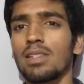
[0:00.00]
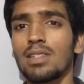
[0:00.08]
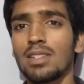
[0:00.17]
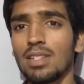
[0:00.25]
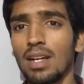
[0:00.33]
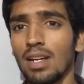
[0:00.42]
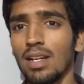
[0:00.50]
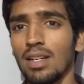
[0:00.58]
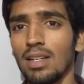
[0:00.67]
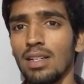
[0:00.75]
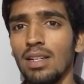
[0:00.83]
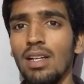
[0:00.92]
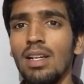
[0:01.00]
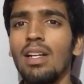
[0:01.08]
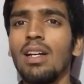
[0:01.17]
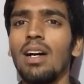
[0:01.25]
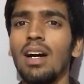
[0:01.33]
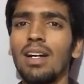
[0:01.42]
stunning,
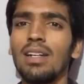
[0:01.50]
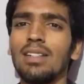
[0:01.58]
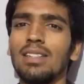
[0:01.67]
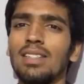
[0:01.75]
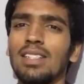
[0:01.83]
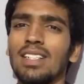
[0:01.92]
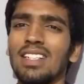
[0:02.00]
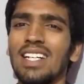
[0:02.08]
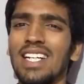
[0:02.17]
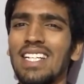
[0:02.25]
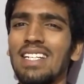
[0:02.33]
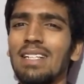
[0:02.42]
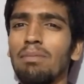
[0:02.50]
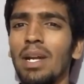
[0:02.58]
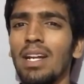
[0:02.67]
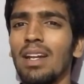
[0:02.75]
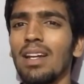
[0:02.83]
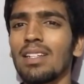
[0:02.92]
and it
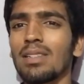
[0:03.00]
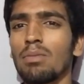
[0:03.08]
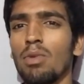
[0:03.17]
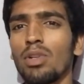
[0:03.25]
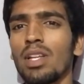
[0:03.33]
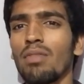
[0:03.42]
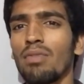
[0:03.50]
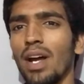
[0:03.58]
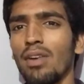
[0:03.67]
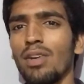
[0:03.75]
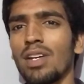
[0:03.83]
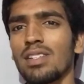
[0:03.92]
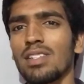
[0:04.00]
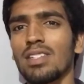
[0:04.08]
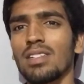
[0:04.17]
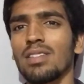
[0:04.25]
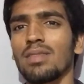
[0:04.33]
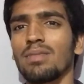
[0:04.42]
may take more than 5 years,